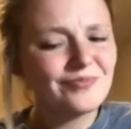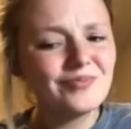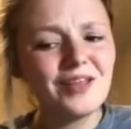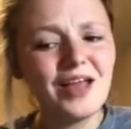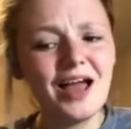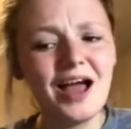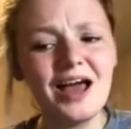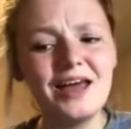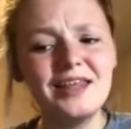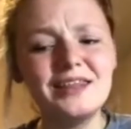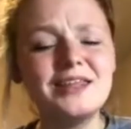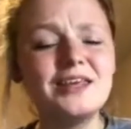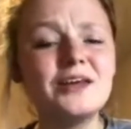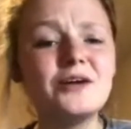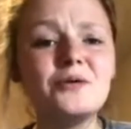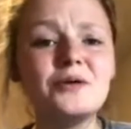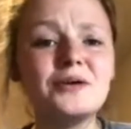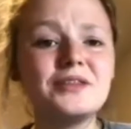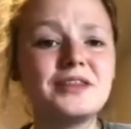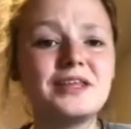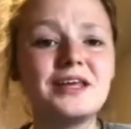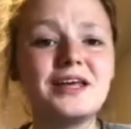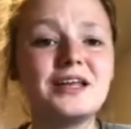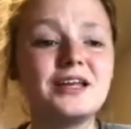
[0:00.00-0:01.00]
I think
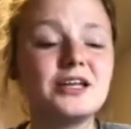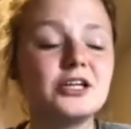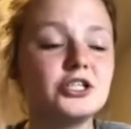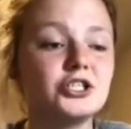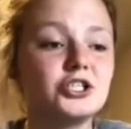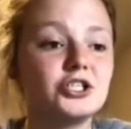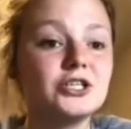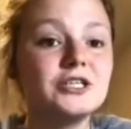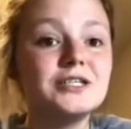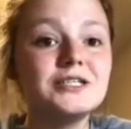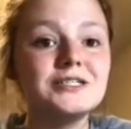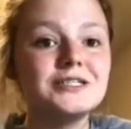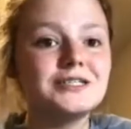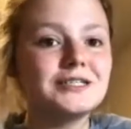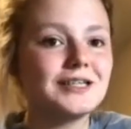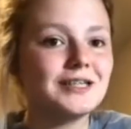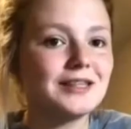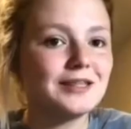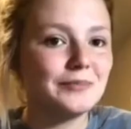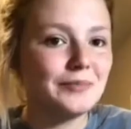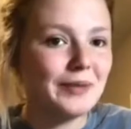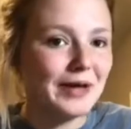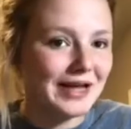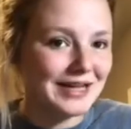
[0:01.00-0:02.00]
within just
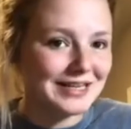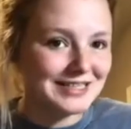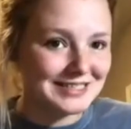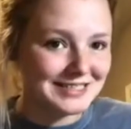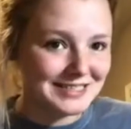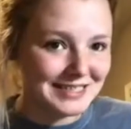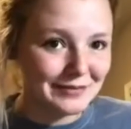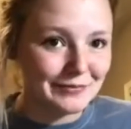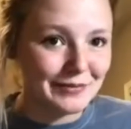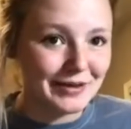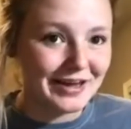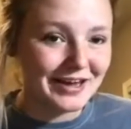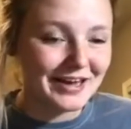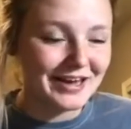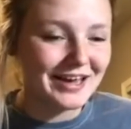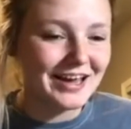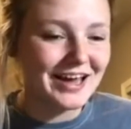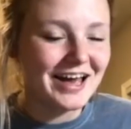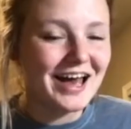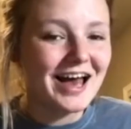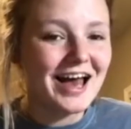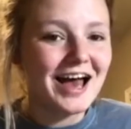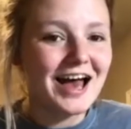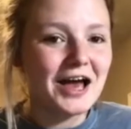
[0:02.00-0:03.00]
the pandemic,
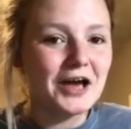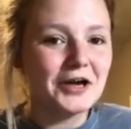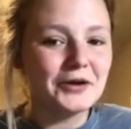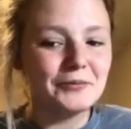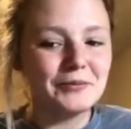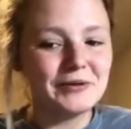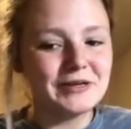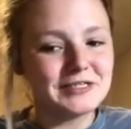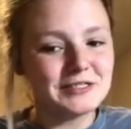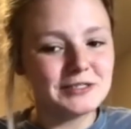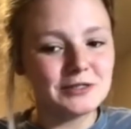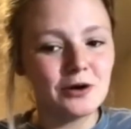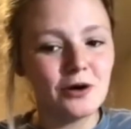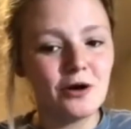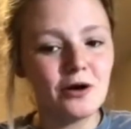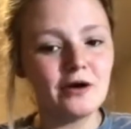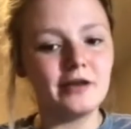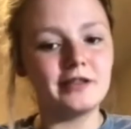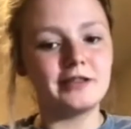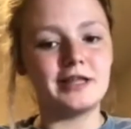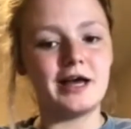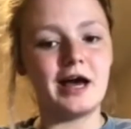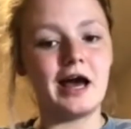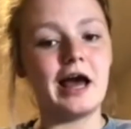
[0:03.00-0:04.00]
we saw
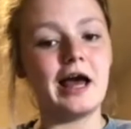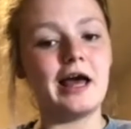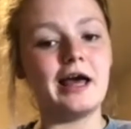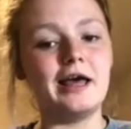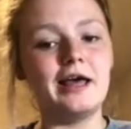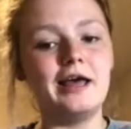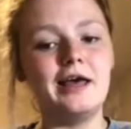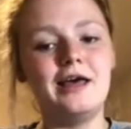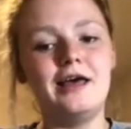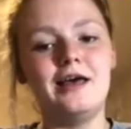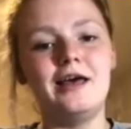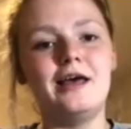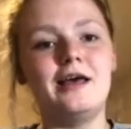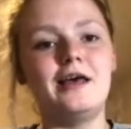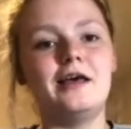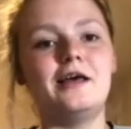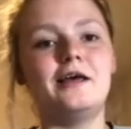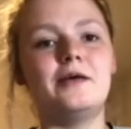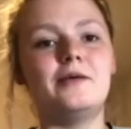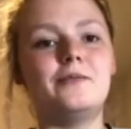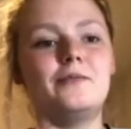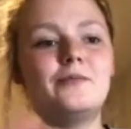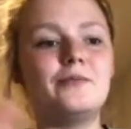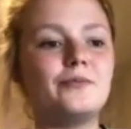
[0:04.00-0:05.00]
that
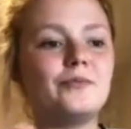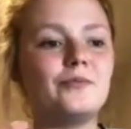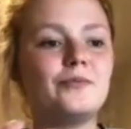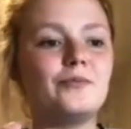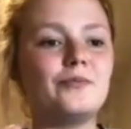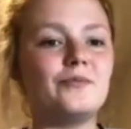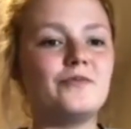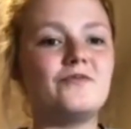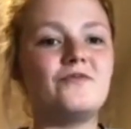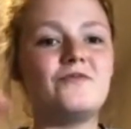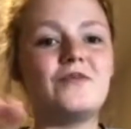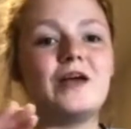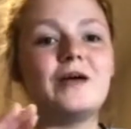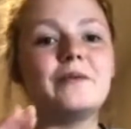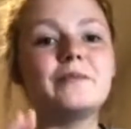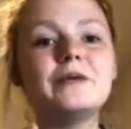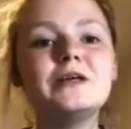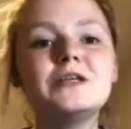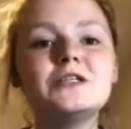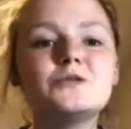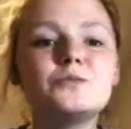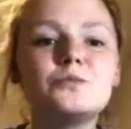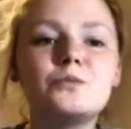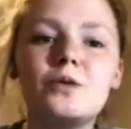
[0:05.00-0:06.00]

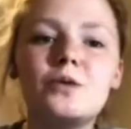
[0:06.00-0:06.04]
families,